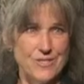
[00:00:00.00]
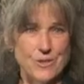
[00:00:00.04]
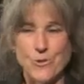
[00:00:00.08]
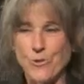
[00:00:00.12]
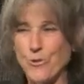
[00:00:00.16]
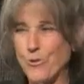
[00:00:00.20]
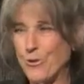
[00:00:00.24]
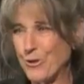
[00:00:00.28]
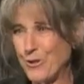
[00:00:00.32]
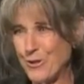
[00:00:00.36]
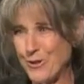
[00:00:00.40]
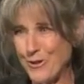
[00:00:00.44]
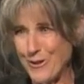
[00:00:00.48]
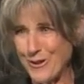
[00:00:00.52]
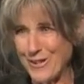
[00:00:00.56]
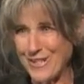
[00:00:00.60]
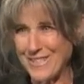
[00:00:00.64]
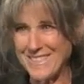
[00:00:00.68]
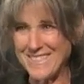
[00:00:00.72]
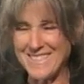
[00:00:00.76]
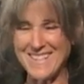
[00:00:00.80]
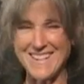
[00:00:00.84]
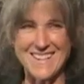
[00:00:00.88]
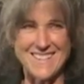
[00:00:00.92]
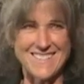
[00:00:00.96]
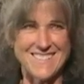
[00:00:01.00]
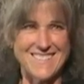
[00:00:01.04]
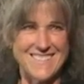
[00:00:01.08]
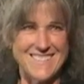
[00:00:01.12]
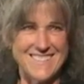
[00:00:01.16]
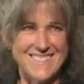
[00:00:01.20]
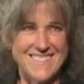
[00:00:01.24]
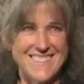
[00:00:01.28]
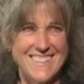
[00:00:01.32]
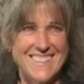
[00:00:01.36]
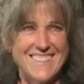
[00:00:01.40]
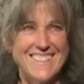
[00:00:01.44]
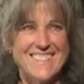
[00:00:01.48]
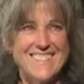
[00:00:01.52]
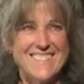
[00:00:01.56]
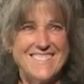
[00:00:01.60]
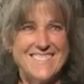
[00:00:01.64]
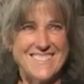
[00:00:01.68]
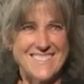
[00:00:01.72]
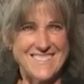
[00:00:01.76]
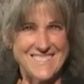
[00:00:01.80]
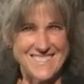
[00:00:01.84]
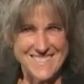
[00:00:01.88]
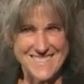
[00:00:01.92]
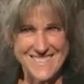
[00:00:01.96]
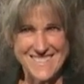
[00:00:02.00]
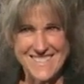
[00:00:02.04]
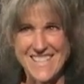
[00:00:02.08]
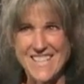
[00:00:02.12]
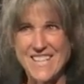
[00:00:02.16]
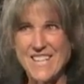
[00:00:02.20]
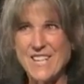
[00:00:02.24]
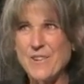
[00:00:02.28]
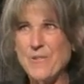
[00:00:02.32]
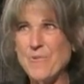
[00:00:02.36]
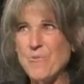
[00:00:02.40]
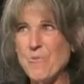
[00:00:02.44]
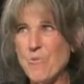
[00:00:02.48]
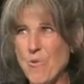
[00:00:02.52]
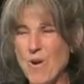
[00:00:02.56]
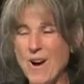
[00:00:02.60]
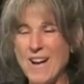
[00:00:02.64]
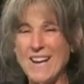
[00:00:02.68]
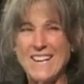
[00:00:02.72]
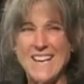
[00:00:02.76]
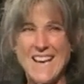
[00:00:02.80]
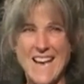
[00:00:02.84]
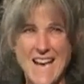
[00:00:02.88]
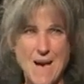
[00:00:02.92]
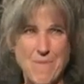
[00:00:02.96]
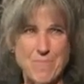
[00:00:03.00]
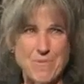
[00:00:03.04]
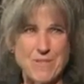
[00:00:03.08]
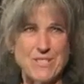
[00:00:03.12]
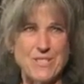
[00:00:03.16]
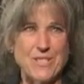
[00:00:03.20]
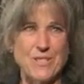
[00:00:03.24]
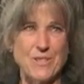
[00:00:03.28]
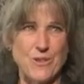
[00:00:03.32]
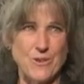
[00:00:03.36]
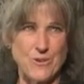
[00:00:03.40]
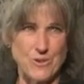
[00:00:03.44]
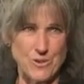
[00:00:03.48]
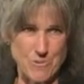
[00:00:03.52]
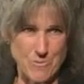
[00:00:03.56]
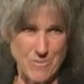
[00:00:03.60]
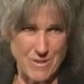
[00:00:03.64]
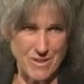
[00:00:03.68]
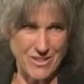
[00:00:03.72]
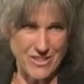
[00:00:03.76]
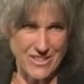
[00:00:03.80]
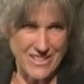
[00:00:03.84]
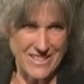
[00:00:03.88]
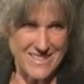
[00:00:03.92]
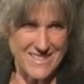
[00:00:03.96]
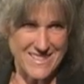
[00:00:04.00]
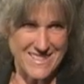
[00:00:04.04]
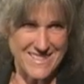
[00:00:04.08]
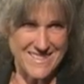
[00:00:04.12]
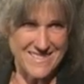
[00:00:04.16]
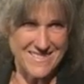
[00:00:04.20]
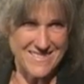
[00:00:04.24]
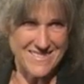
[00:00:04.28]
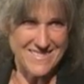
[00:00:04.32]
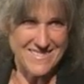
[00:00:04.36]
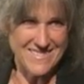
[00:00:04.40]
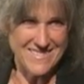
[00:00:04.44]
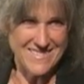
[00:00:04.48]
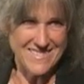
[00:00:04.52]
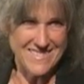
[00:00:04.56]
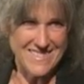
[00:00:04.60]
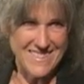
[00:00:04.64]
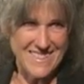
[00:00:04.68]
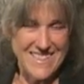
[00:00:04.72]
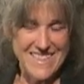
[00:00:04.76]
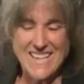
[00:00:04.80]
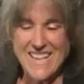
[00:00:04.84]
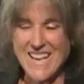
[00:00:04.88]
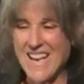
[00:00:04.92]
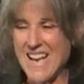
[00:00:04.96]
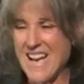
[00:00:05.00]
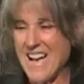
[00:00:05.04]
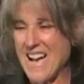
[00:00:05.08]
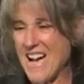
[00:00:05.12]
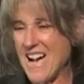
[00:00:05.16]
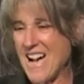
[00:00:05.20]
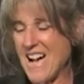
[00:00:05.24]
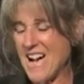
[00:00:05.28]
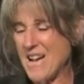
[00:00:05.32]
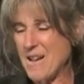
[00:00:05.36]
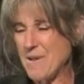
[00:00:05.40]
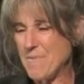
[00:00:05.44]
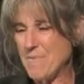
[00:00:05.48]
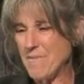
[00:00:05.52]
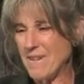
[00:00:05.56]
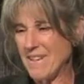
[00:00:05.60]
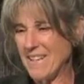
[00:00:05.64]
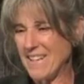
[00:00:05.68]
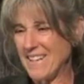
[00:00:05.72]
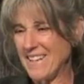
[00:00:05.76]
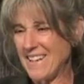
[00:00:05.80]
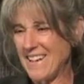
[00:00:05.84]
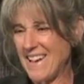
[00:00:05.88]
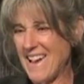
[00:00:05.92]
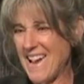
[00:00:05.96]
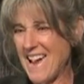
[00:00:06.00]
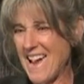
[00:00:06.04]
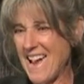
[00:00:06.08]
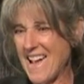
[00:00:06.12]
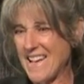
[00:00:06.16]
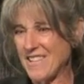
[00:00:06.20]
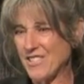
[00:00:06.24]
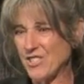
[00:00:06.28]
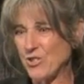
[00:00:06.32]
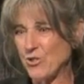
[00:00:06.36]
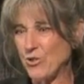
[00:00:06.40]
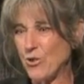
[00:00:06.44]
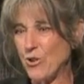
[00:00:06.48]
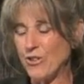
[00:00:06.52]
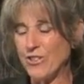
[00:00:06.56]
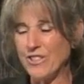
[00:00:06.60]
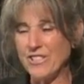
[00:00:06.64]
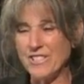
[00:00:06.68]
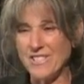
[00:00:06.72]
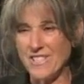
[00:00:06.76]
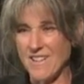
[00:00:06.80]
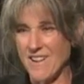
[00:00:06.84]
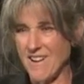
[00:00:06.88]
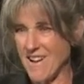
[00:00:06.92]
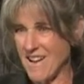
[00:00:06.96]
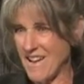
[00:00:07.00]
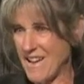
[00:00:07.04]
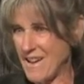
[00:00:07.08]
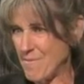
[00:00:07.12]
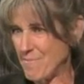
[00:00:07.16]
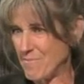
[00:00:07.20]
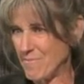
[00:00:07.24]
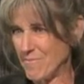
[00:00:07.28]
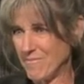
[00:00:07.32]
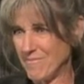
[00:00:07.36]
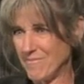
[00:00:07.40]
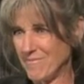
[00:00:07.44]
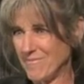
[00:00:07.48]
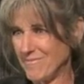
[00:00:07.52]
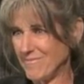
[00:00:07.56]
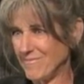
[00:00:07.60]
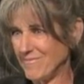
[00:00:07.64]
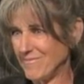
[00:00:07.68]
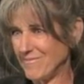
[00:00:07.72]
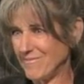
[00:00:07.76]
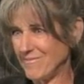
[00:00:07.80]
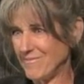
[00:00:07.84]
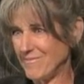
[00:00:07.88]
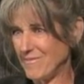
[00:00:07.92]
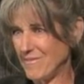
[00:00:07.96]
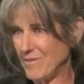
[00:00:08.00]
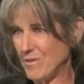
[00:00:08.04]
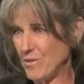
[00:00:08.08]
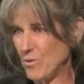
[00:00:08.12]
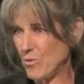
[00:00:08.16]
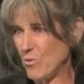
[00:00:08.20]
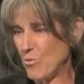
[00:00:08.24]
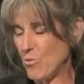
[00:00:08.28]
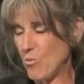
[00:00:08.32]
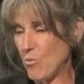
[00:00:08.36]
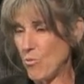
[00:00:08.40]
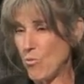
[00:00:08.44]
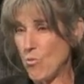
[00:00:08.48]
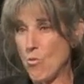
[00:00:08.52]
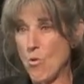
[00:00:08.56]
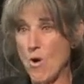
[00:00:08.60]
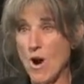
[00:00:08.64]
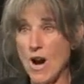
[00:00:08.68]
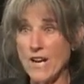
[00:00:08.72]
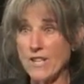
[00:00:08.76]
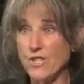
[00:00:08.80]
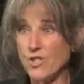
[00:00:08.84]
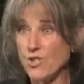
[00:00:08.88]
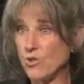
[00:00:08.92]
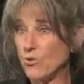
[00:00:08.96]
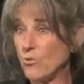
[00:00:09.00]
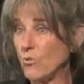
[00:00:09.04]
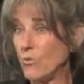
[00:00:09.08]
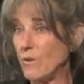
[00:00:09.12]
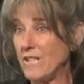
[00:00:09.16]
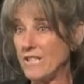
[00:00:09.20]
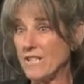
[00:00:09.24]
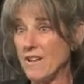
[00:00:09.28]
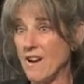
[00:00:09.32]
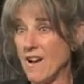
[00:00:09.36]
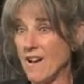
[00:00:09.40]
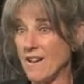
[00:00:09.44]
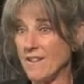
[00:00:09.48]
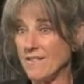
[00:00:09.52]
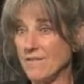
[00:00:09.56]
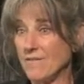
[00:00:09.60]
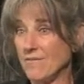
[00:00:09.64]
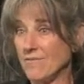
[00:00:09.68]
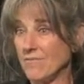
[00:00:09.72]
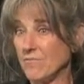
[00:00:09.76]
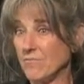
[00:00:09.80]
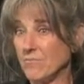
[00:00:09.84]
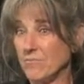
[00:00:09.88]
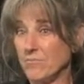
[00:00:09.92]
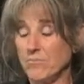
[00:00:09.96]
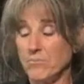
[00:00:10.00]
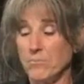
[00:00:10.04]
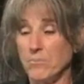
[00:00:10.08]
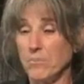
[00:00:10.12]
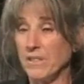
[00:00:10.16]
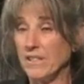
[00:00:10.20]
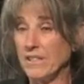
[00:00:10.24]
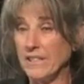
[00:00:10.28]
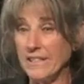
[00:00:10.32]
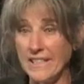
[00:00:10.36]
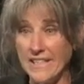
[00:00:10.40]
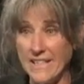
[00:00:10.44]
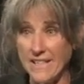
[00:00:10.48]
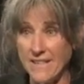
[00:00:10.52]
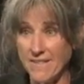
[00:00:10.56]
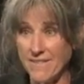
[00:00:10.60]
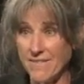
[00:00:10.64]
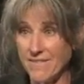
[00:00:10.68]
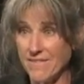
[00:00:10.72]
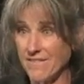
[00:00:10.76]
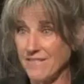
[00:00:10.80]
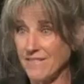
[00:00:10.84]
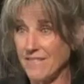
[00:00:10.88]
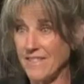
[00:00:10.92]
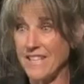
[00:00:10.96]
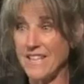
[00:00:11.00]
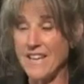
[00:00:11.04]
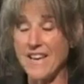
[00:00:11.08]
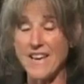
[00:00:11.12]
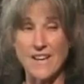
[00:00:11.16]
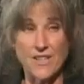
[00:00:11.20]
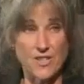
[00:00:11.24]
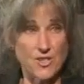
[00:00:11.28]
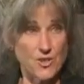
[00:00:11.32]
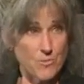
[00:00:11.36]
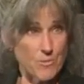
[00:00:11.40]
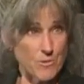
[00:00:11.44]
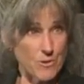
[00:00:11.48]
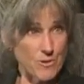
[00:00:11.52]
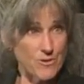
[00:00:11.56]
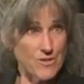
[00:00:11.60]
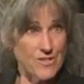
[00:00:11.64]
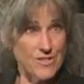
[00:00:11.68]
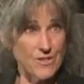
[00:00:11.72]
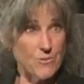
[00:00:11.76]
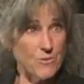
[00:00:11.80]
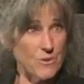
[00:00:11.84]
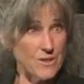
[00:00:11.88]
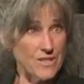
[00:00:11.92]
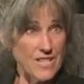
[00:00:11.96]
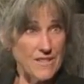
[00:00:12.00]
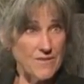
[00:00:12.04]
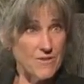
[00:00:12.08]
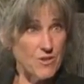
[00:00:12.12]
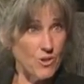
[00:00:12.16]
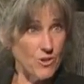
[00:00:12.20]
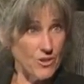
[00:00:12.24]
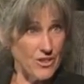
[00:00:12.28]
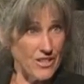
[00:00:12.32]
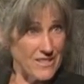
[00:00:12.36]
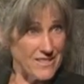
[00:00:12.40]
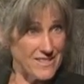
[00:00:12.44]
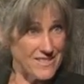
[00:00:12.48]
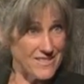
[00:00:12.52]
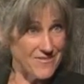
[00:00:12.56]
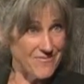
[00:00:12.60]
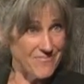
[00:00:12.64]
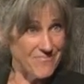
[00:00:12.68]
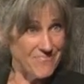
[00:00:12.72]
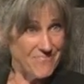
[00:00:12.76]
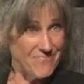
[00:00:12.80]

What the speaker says: or an architect to see what happened to those buildings. I'm asked all the time, why should we not believe the experts and what they've told us?